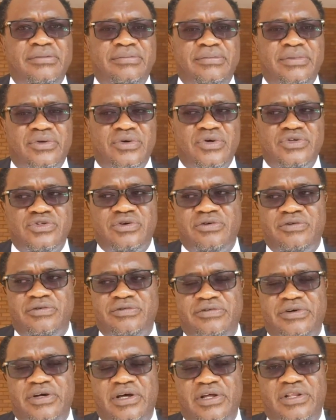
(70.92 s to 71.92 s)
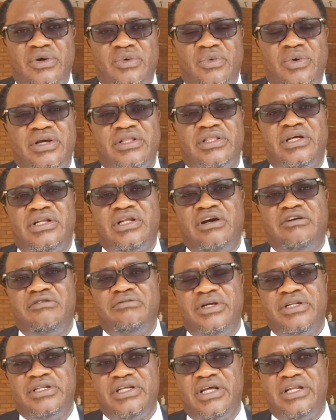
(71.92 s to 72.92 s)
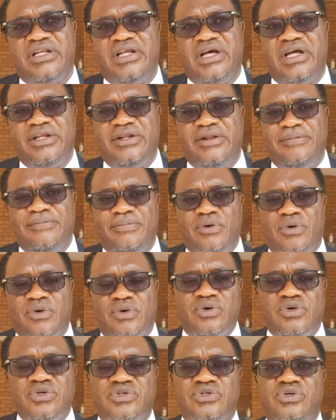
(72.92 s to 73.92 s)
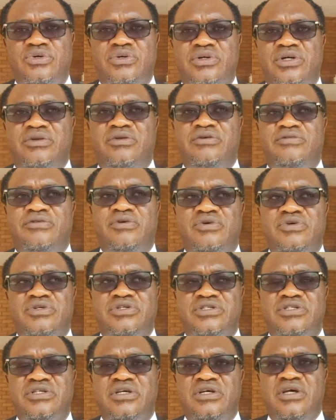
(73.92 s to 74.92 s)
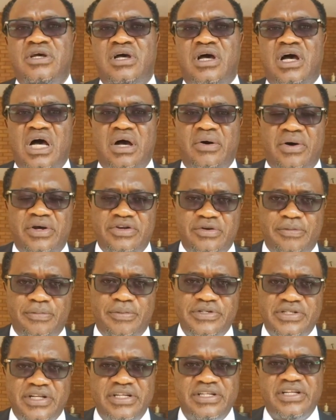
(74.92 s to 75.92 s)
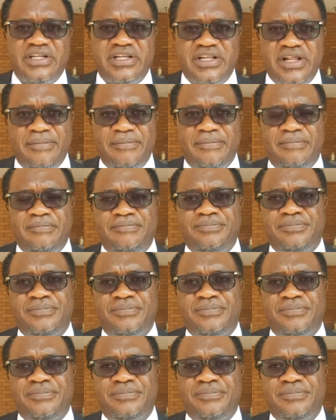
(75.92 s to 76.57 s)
because of the work that government had done in Mporokoso, and of course how I represented them.